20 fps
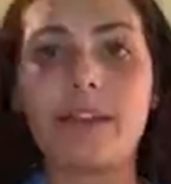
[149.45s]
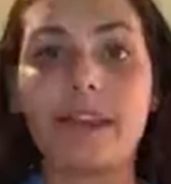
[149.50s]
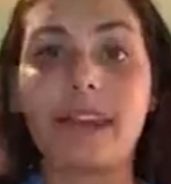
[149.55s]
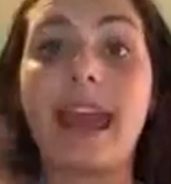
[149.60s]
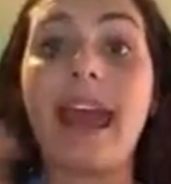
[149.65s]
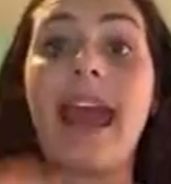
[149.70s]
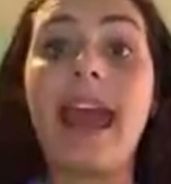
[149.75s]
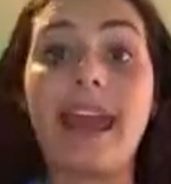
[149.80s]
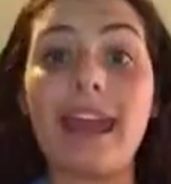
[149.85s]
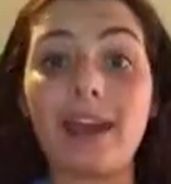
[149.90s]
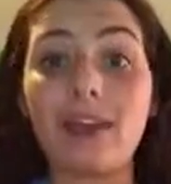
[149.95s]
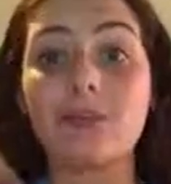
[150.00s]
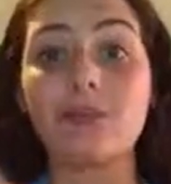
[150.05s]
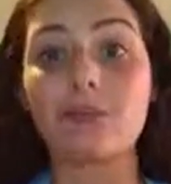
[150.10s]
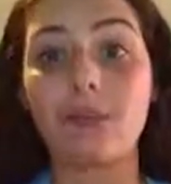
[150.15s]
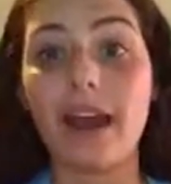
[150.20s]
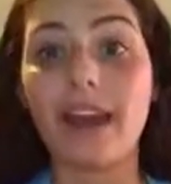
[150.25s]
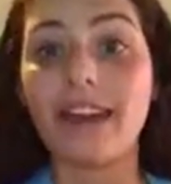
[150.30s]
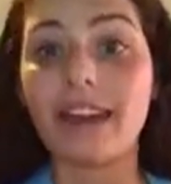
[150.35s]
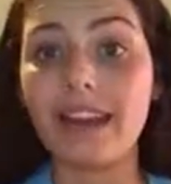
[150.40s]
like
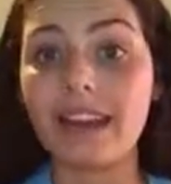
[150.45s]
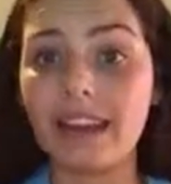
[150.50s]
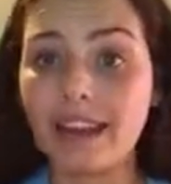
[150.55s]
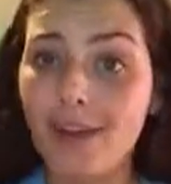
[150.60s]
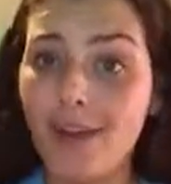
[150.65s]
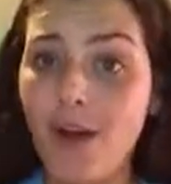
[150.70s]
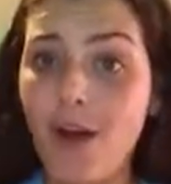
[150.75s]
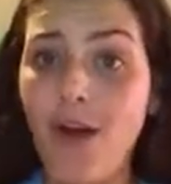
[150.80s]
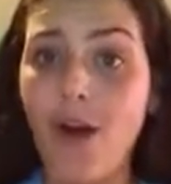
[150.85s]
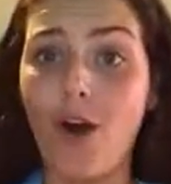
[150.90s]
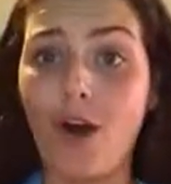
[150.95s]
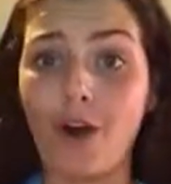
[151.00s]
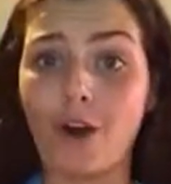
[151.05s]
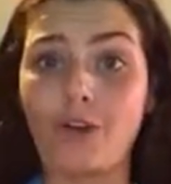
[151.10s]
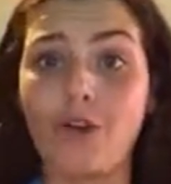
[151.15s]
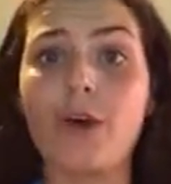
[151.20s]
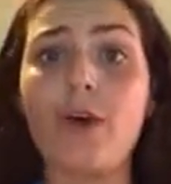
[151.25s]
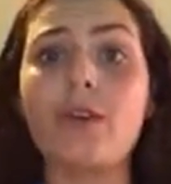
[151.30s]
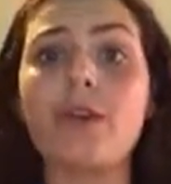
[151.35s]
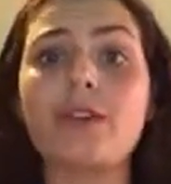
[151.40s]
handwriting our
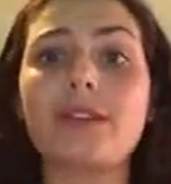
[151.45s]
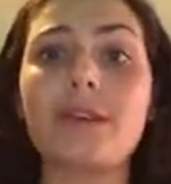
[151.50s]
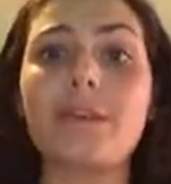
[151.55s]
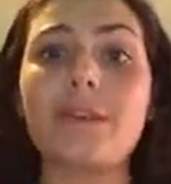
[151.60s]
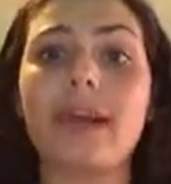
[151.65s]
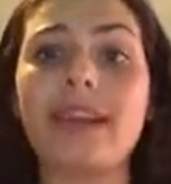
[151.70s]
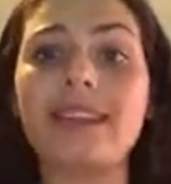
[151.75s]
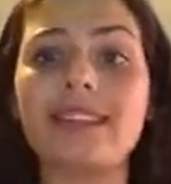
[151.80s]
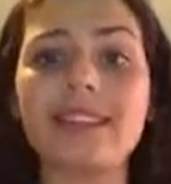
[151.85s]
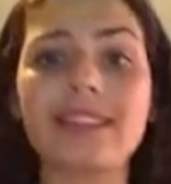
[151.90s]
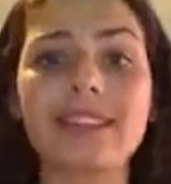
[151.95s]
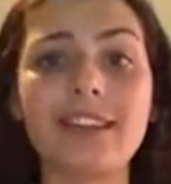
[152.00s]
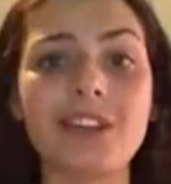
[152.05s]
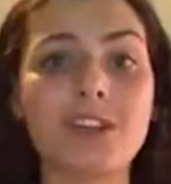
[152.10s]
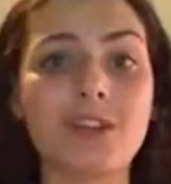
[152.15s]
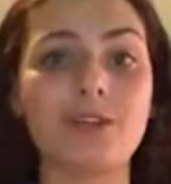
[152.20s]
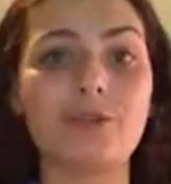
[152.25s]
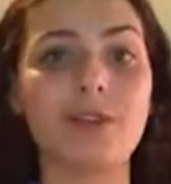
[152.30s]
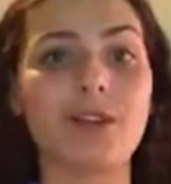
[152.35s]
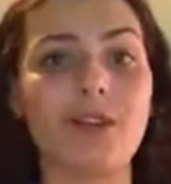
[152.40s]
notes, basically
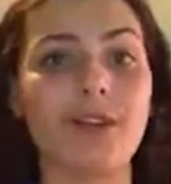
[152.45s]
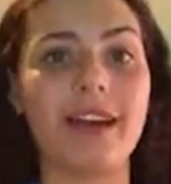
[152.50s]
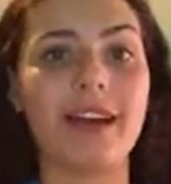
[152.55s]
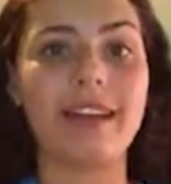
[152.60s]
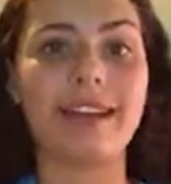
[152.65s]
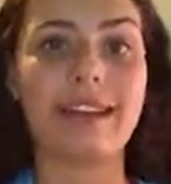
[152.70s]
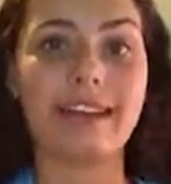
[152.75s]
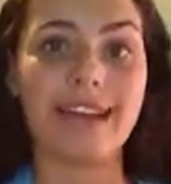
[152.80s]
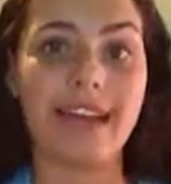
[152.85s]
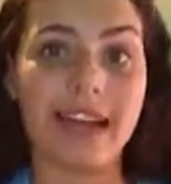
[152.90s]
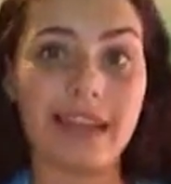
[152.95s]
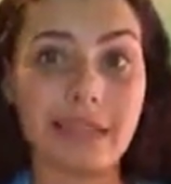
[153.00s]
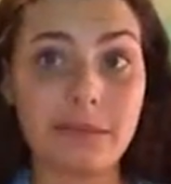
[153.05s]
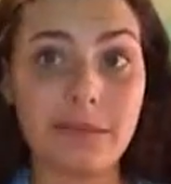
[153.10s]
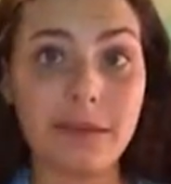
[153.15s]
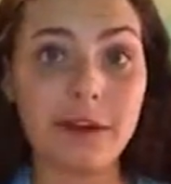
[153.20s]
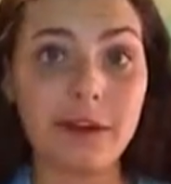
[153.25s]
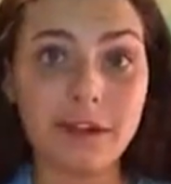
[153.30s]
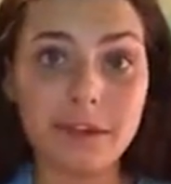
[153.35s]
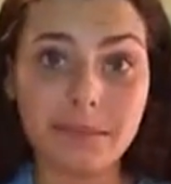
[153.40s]
just rewriting the
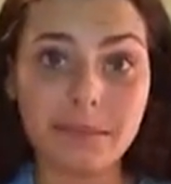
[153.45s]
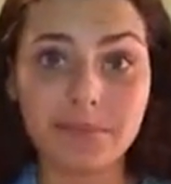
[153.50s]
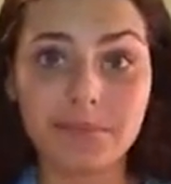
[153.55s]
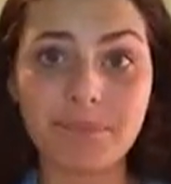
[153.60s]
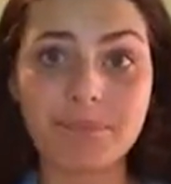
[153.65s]
textbook,